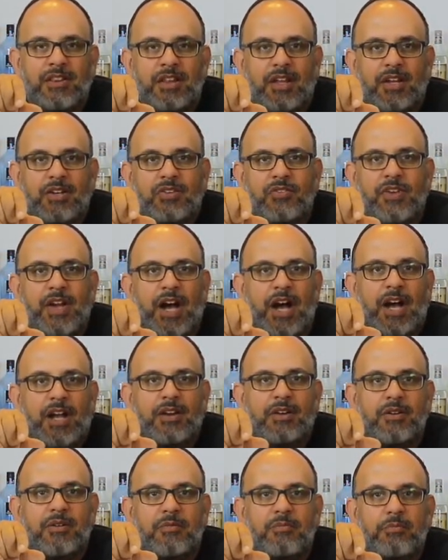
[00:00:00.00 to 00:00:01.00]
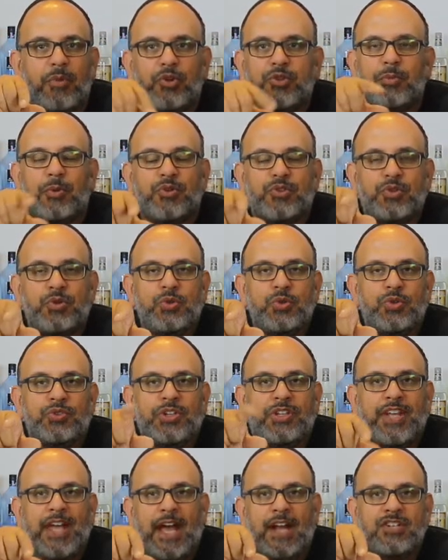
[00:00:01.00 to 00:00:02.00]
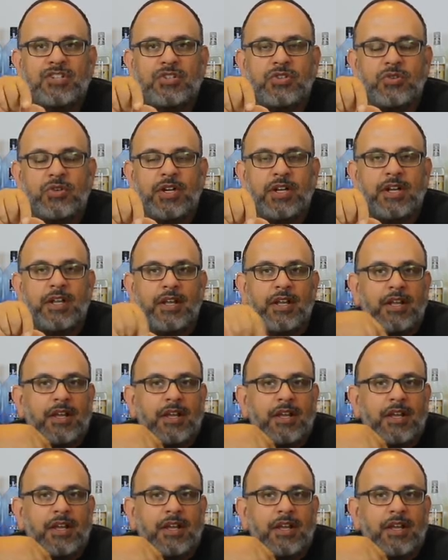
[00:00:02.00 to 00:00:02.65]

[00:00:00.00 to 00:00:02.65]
and you've got multiple tools attached to it,